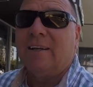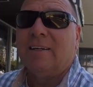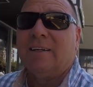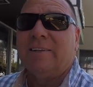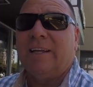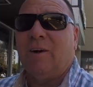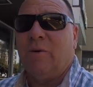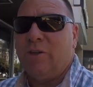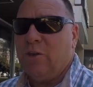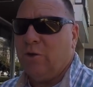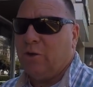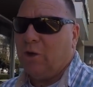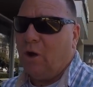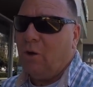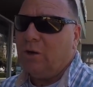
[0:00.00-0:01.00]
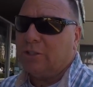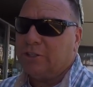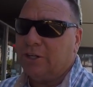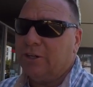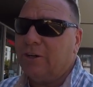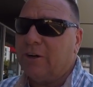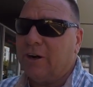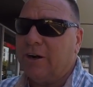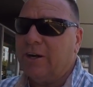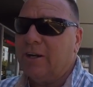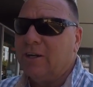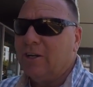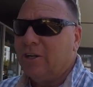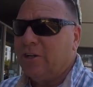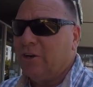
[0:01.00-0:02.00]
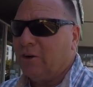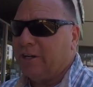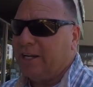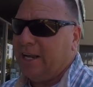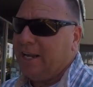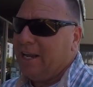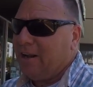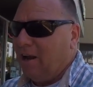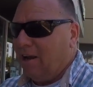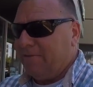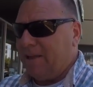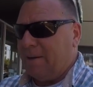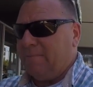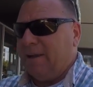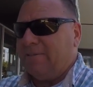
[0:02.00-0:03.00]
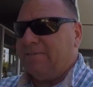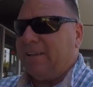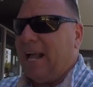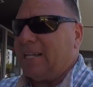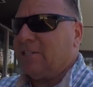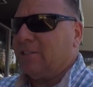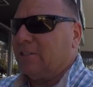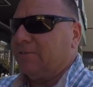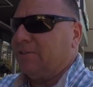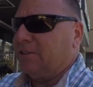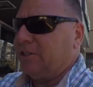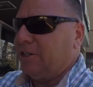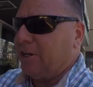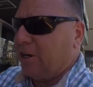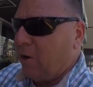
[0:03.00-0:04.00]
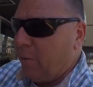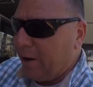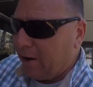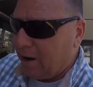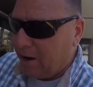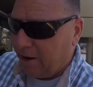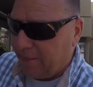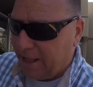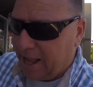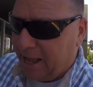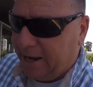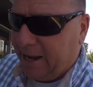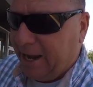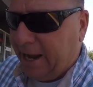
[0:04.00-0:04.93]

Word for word: Yeah. That when you go to turn, you're getting off that big flat surface, and you're going onto that